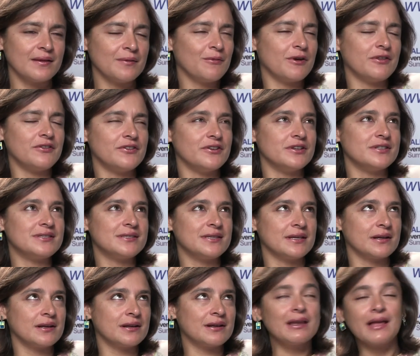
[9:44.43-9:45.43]
Whether it's
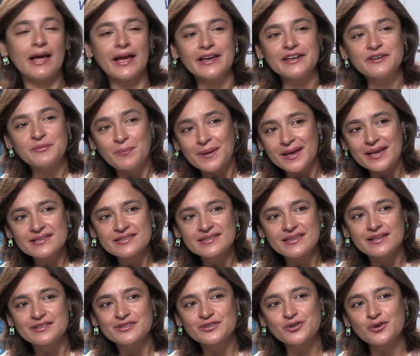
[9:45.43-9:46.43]
the client base
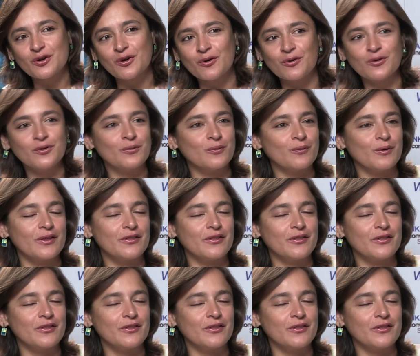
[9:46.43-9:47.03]
that's grown,